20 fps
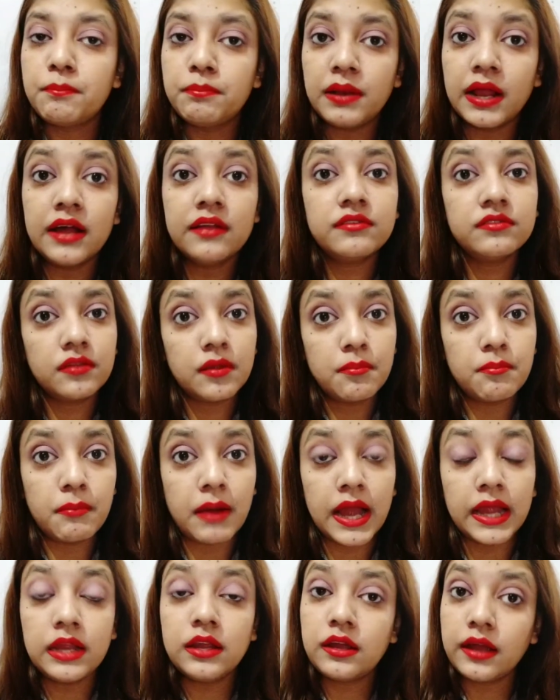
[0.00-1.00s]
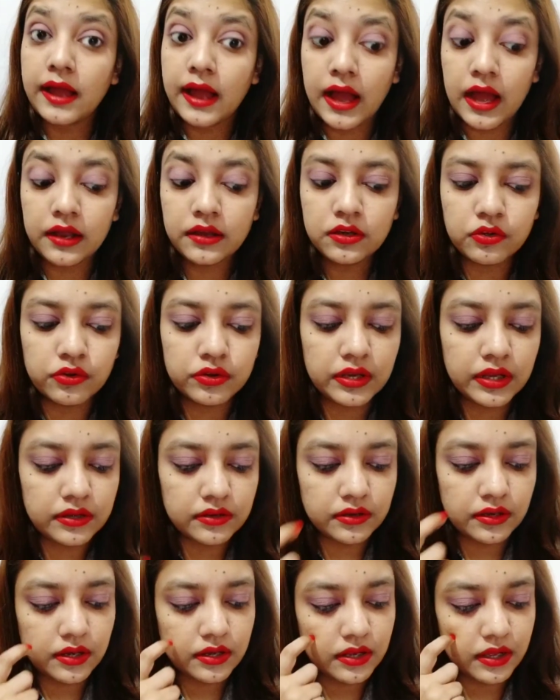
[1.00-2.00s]
plus mic and good
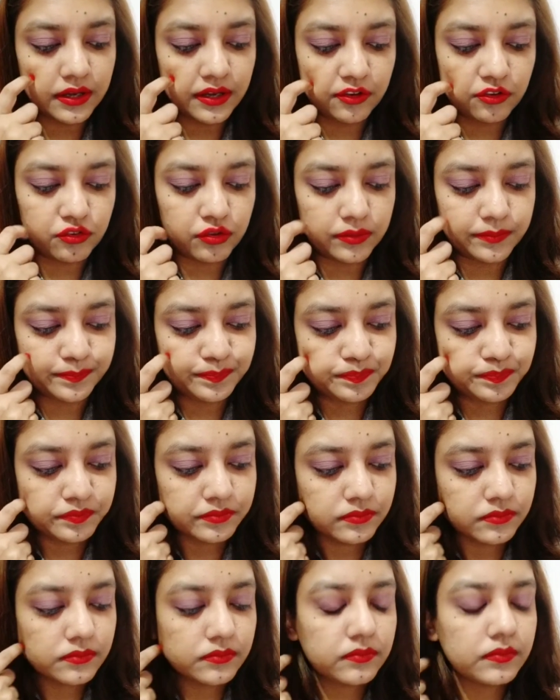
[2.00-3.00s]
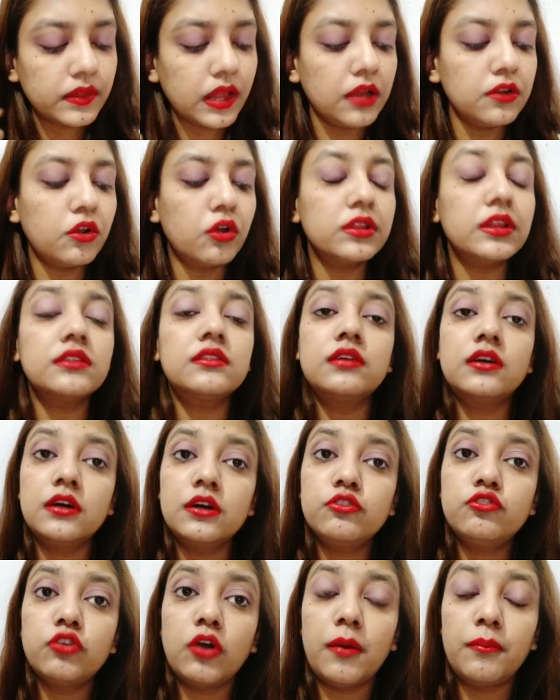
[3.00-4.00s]
internet connection. Now, the
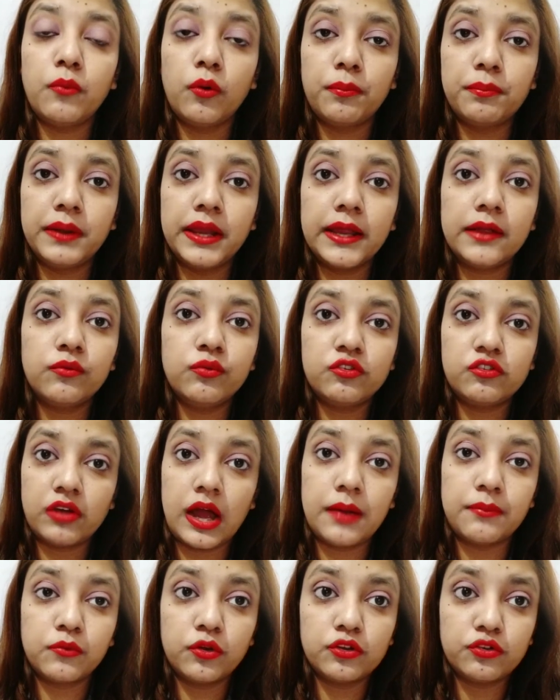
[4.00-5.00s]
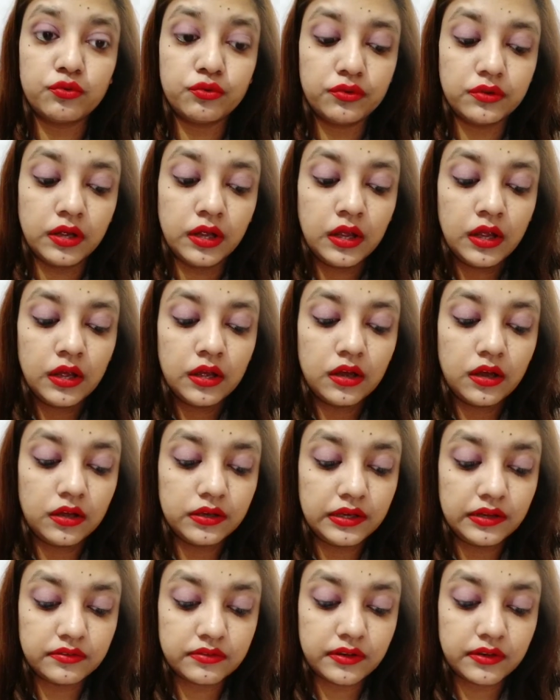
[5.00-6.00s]
third job opening, which I'm going to
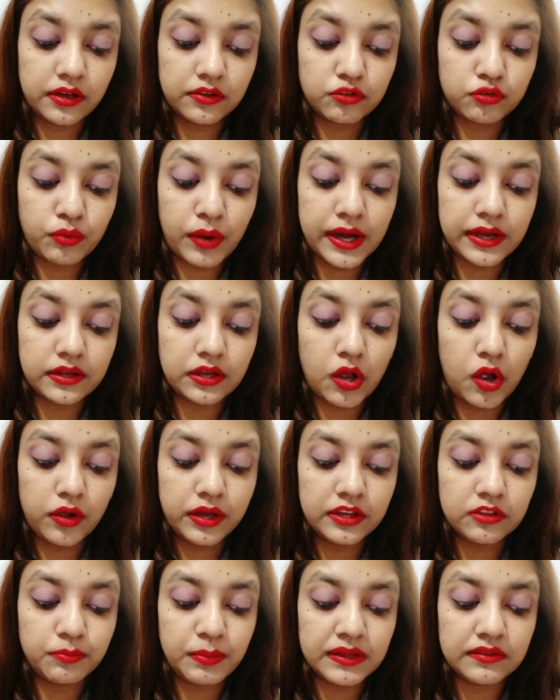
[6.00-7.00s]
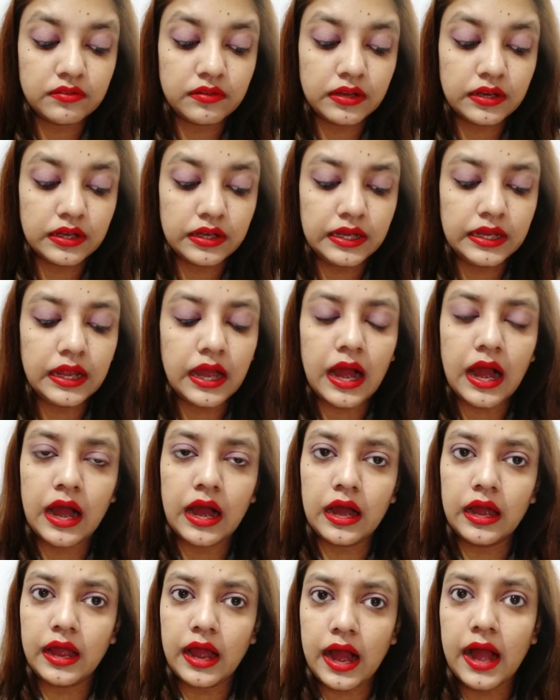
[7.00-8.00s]
uh, discuss right now, is basically
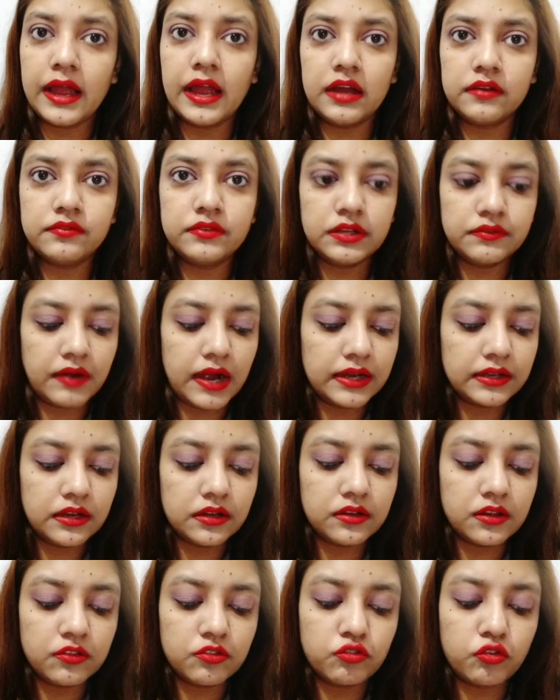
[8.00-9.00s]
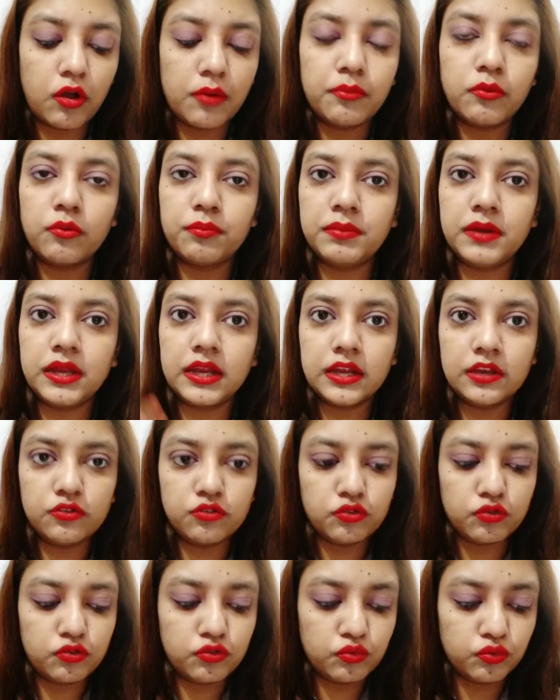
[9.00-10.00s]
I have divided this job opening
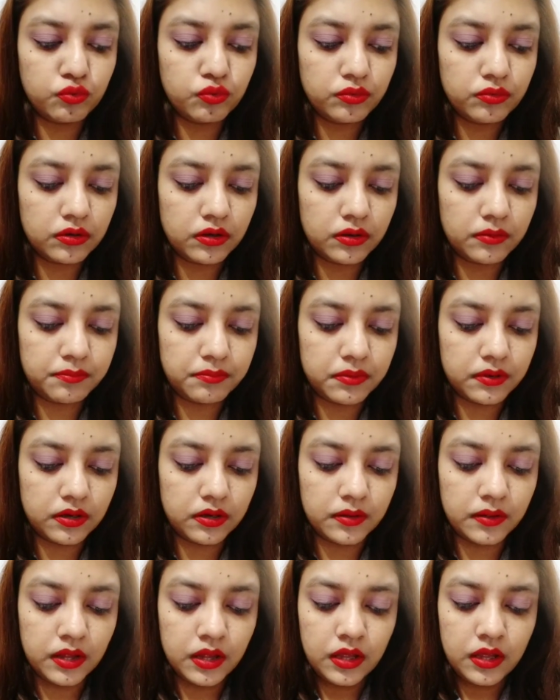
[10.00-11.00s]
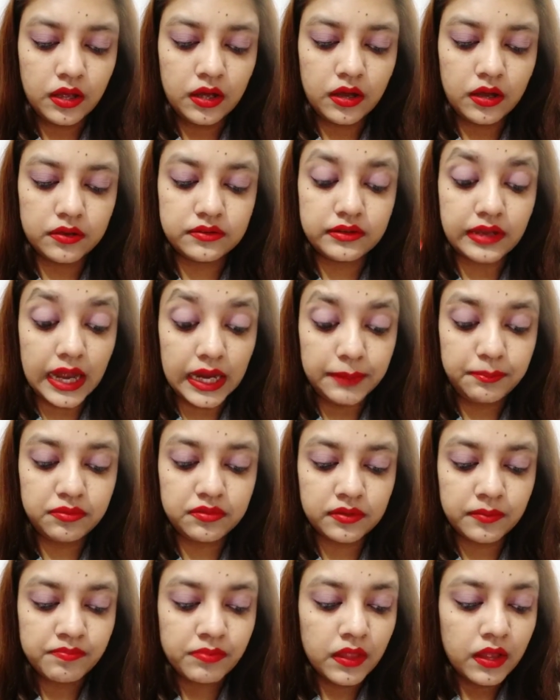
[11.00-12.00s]
into two uh, uh, uh
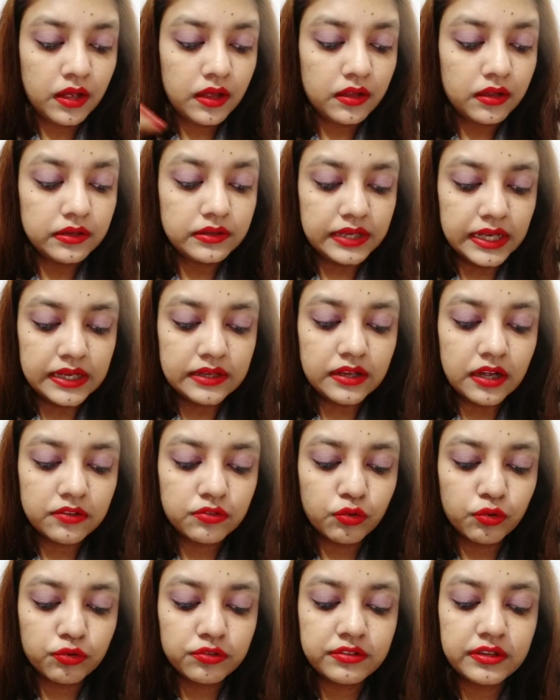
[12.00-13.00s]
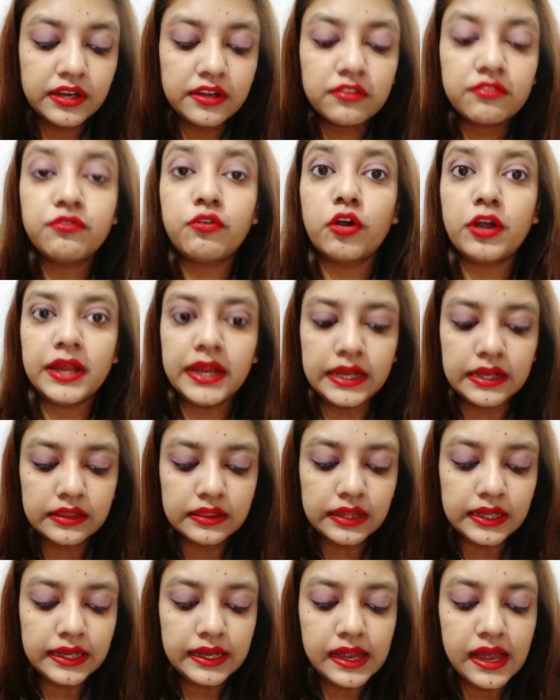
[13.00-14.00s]
types data associates for
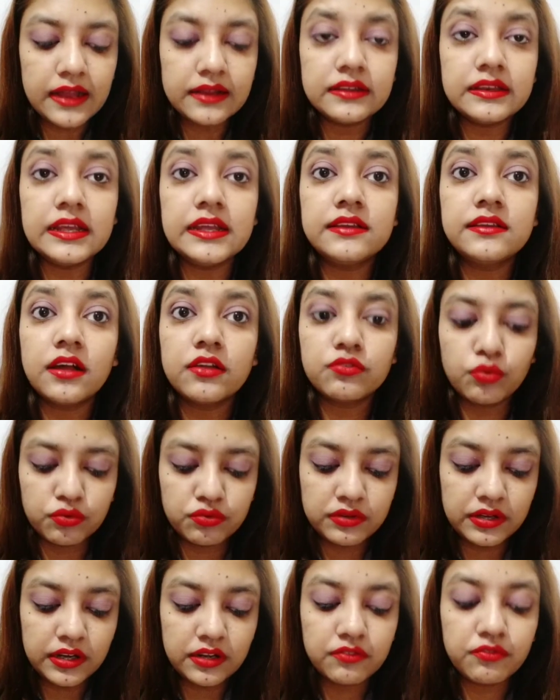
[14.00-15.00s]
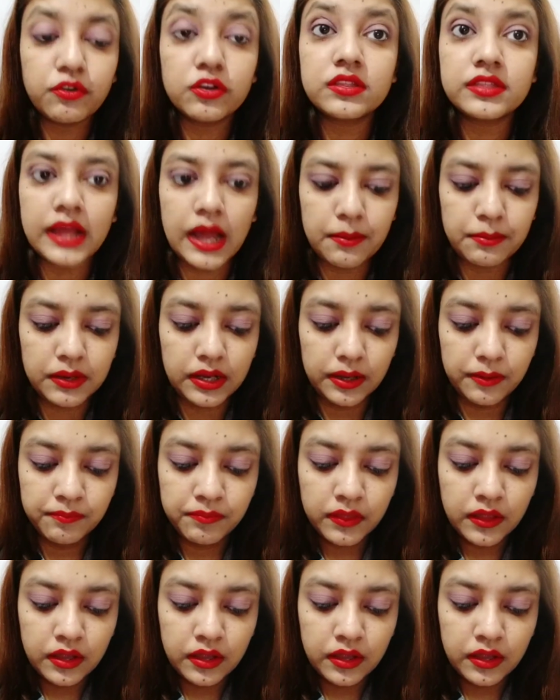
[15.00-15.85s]
Hindi and data associates for Tamil